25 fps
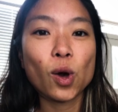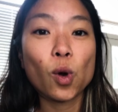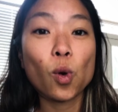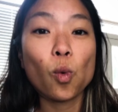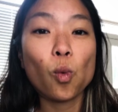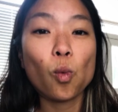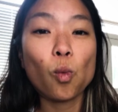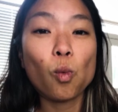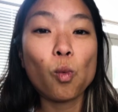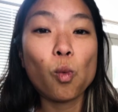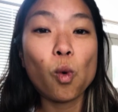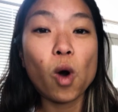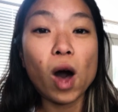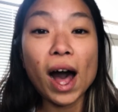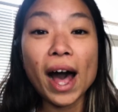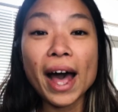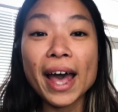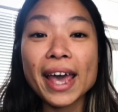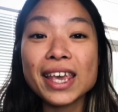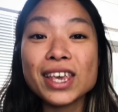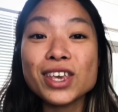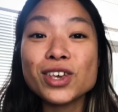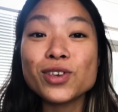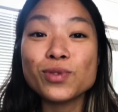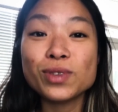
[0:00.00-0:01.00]

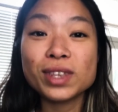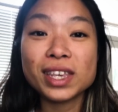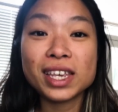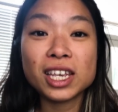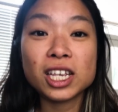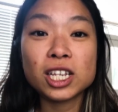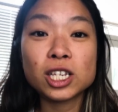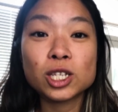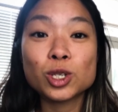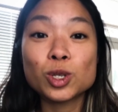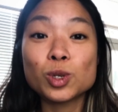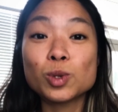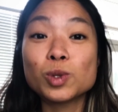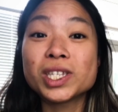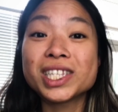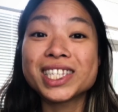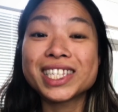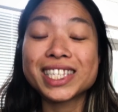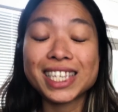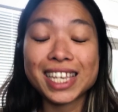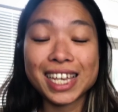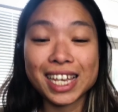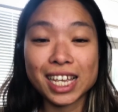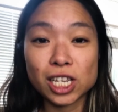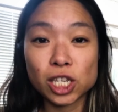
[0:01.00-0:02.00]
why you need to
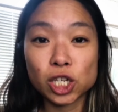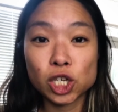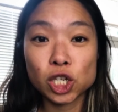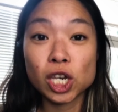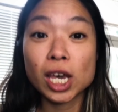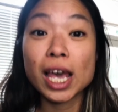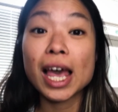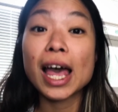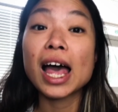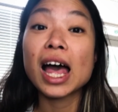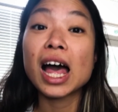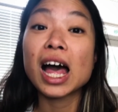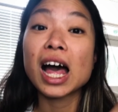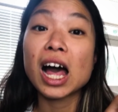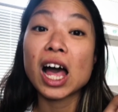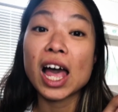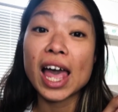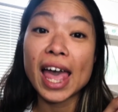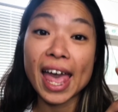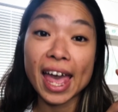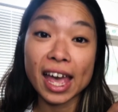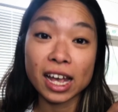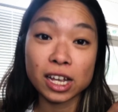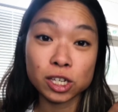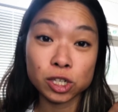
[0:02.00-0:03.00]
ditch
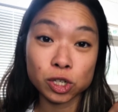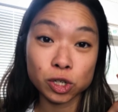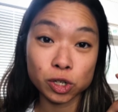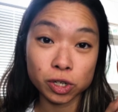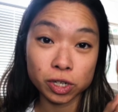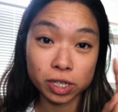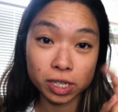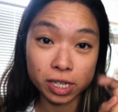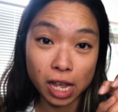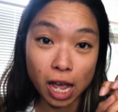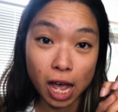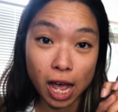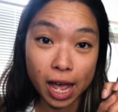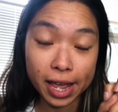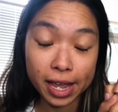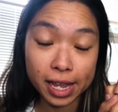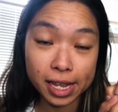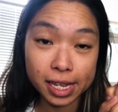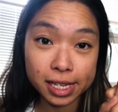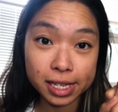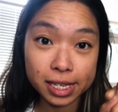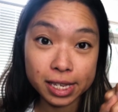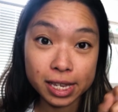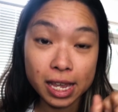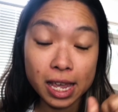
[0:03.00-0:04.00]

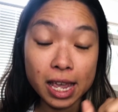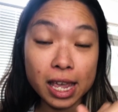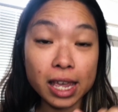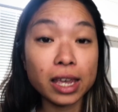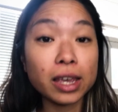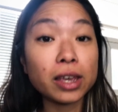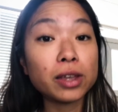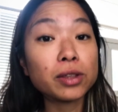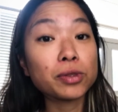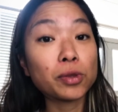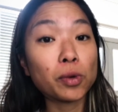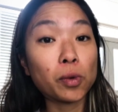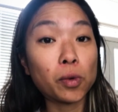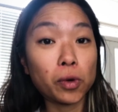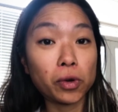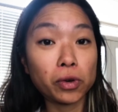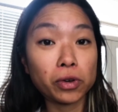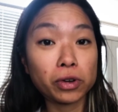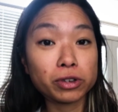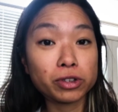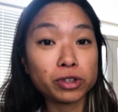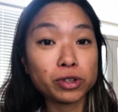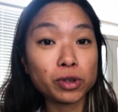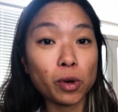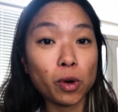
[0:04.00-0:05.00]
exercise in
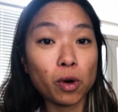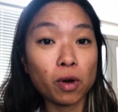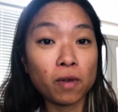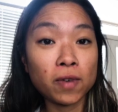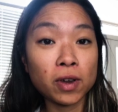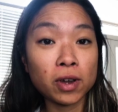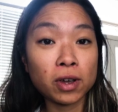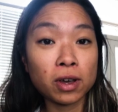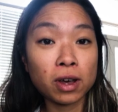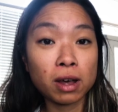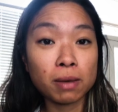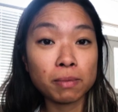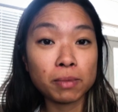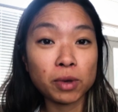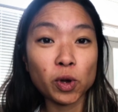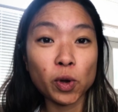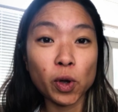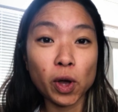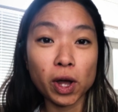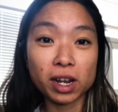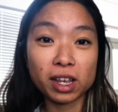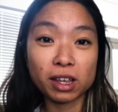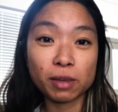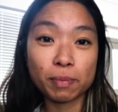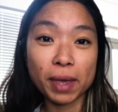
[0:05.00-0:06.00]
order to overcome
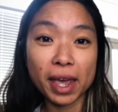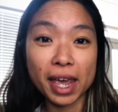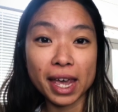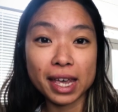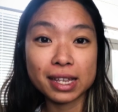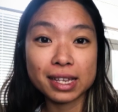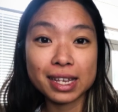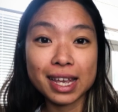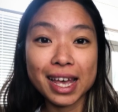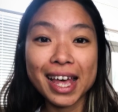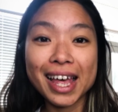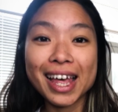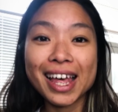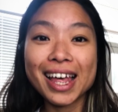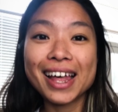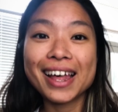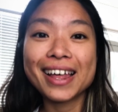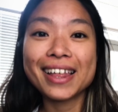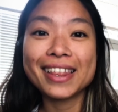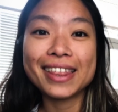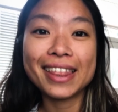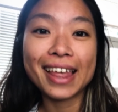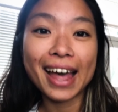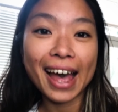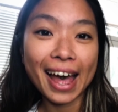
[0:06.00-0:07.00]
chronic pain.
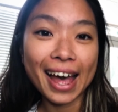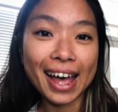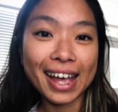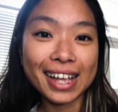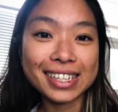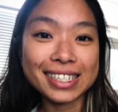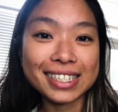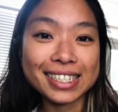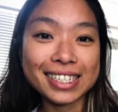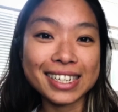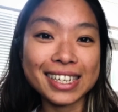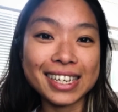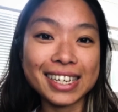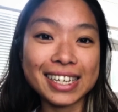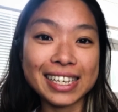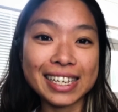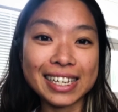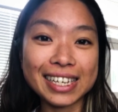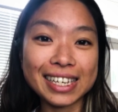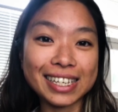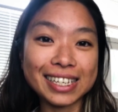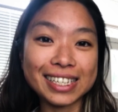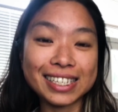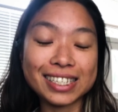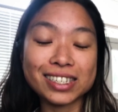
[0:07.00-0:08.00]
That
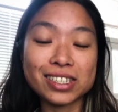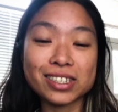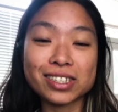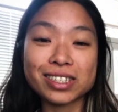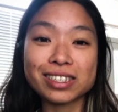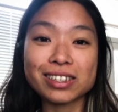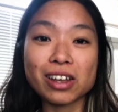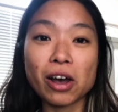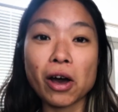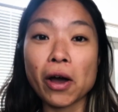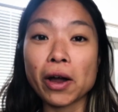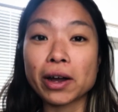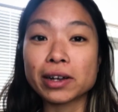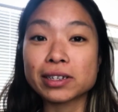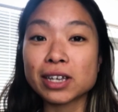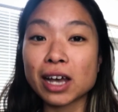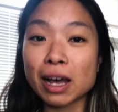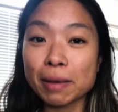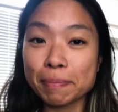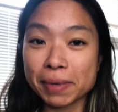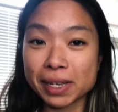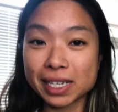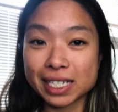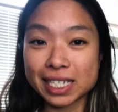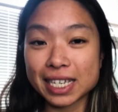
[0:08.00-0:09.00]
is our
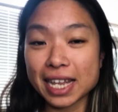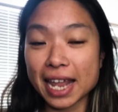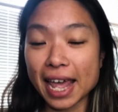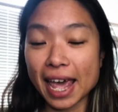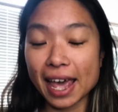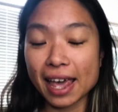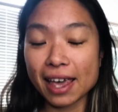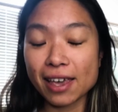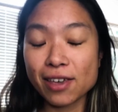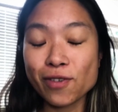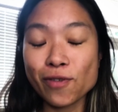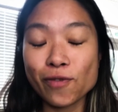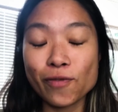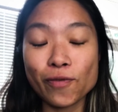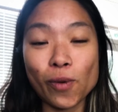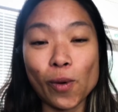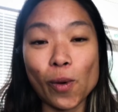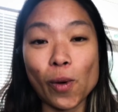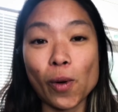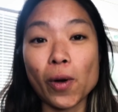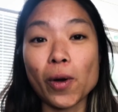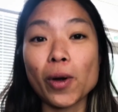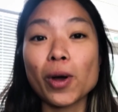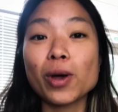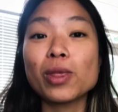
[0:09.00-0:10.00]
topic today
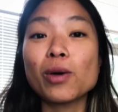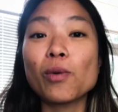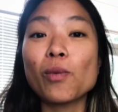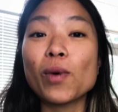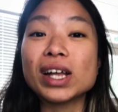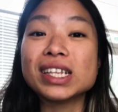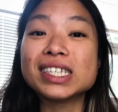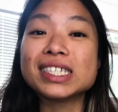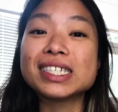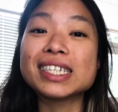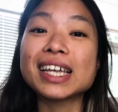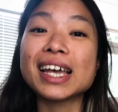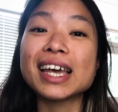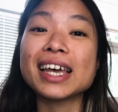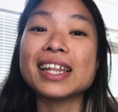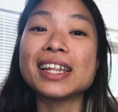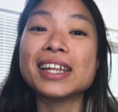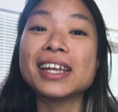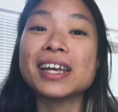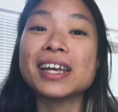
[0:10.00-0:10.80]
for the Wednesday